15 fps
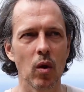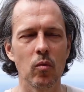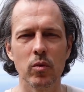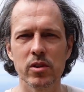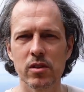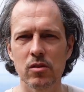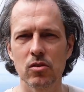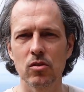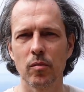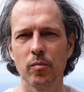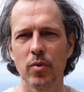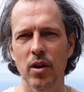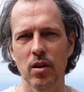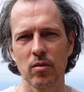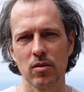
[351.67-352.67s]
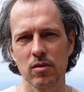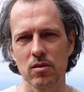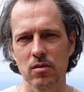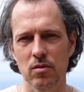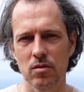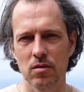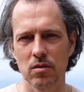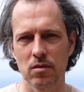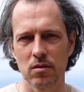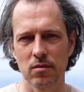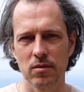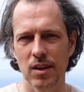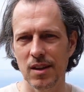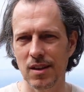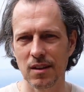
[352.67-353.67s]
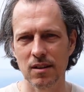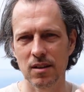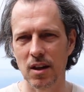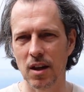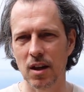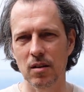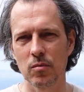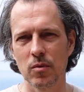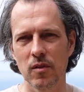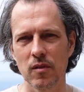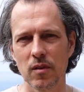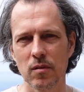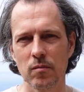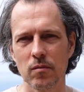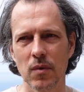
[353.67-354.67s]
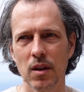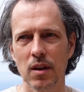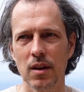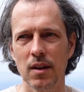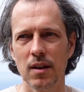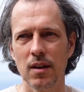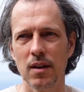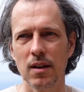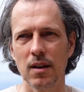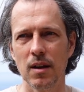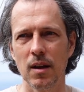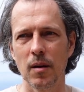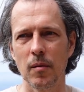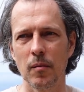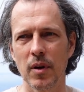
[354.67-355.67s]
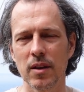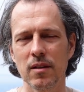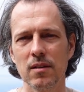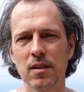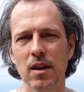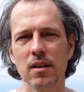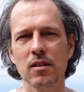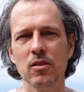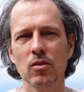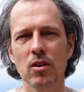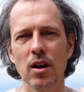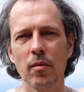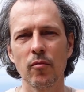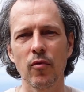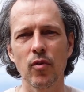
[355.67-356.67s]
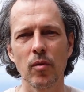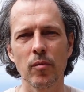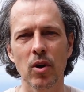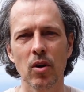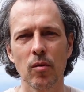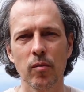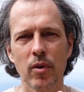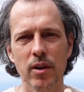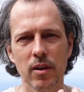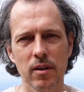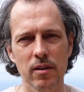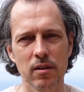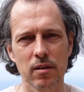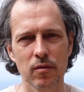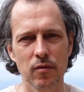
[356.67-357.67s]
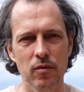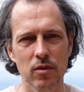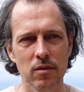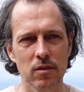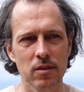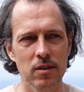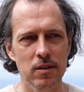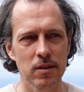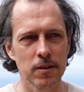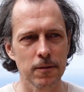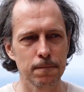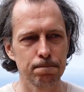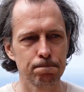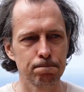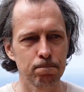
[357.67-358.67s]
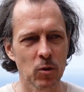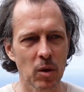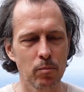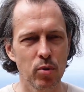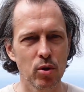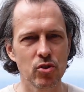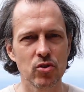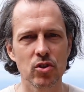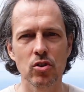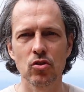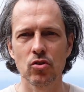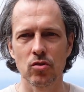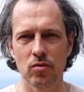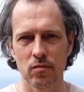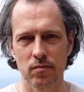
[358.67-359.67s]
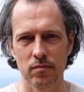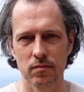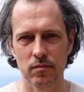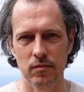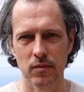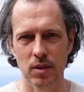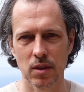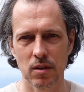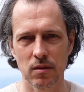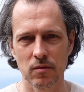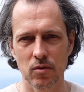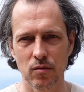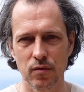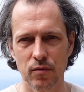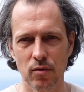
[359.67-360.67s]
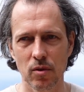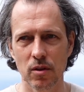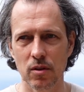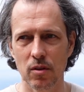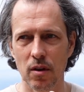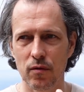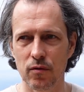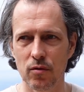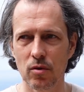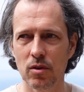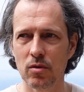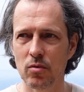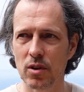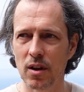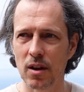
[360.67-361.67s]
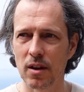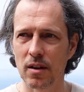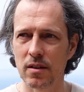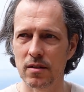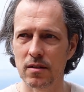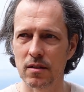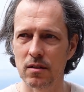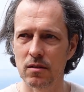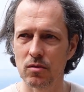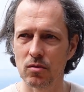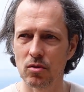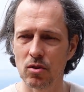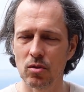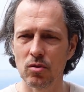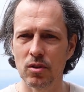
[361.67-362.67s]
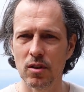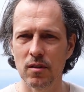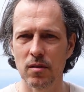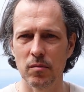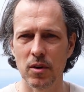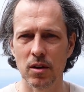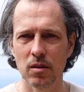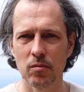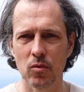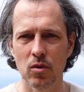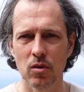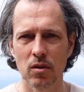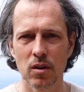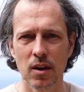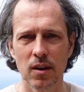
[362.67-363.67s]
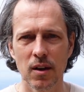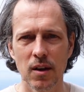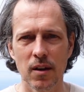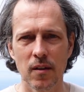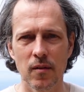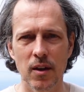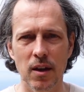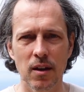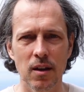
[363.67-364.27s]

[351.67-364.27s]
visit your parents or interact with them. But then you come from a completely different position. Yeah, you have fully realized that you don't need them anymore. They